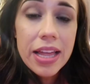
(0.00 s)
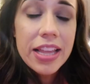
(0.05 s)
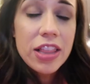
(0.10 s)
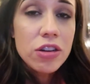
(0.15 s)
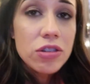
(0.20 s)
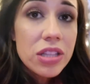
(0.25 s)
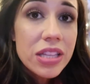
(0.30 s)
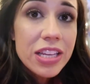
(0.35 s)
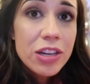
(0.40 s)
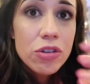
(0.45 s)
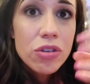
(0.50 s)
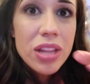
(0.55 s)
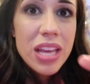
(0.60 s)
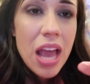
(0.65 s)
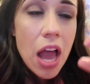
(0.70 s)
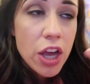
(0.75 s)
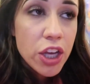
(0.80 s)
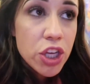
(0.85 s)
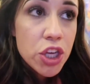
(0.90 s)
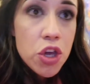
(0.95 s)
Like, there's
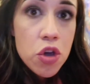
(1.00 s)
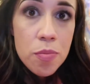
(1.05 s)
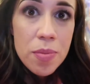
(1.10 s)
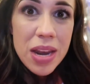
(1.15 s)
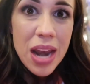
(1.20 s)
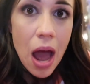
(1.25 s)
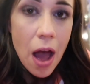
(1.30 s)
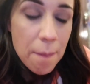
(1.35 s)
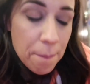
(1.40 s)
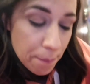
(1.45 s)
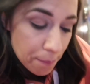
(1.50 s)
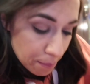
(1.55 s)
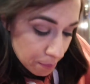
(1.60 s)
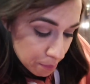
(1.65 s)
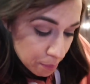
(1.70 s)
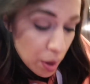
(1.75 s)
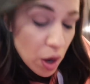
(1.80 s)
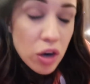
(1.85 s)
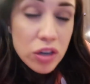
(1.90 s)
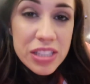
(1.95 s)
literally a human, a
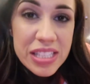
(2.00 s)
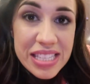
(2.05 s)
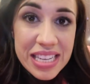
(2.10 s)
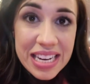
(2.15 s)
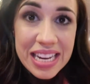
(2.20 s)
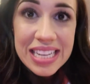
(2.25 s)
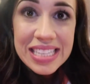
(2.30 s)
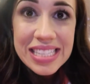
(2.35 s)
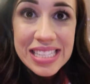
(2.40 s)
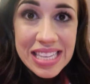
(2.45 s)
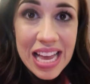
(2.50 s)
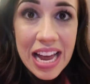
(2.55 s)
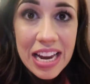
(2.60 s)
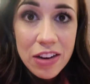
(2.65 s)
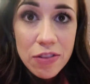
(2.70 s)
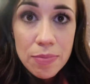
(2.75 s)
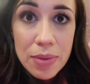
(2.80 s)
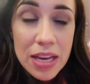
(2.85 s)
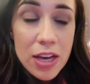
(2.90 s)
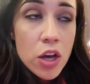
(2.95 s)
person
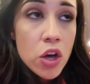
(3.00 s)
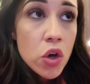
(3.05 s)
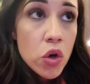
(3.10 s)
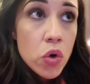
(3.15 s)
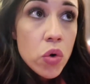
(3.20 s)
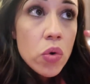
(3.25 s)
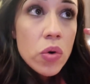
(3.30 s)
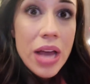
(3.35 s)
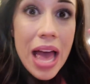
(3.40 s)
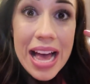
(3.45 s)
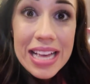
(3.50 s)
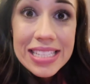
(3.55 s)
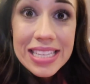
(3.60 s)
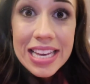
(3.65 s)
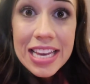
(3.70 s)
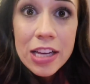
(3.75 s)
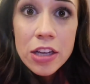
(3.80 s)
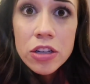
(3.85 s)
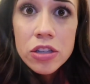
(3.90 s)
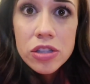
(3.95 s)
inside of me who has
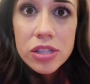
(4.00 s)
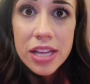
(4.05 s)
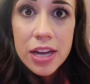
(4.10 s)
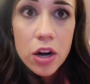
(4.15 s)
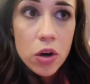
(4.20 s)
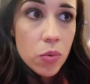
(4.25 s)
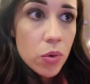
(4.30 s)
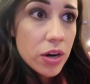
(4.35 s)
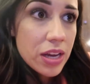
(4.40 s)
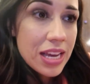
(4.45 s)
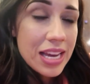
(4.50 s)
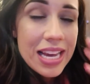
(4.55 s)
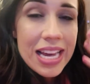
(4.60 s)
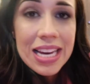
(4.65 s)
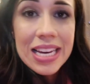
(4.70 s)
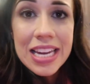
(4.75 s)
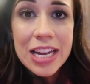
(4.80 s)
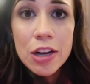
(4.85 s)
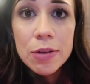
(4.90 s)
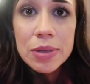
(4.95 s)
ears that are working,
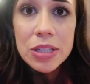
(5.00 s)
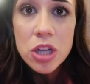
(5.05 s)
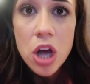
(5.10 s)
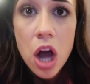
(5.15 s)
can hear me